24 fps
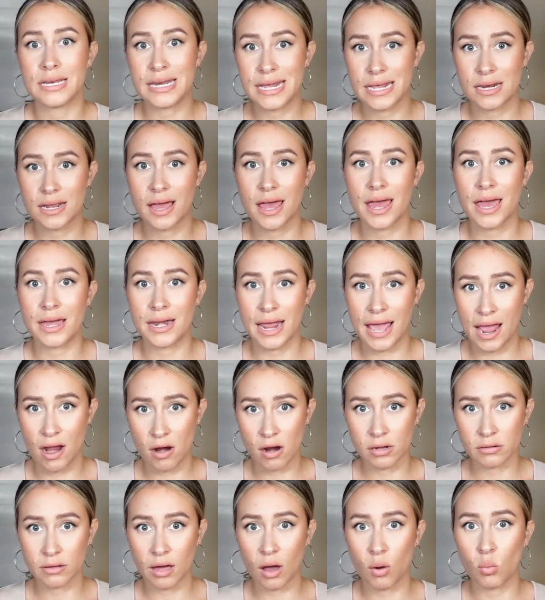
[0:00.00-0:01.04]
Nina and
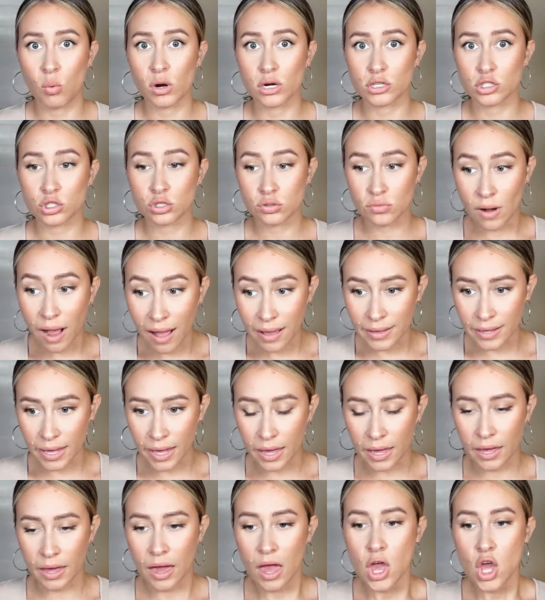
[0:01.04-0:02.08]
Erica, were
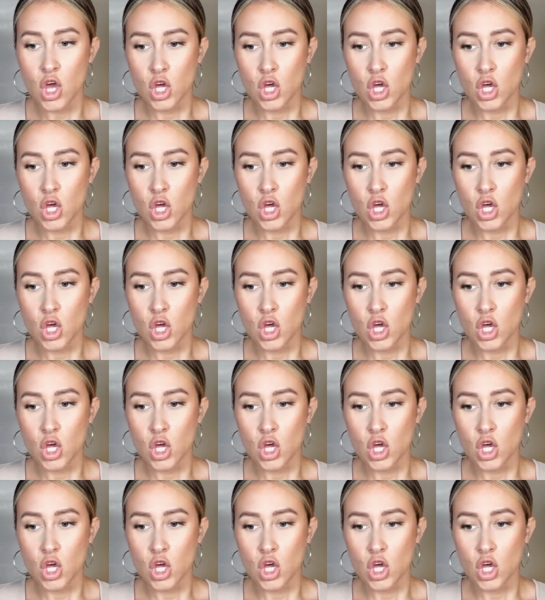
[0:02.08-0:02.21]
trying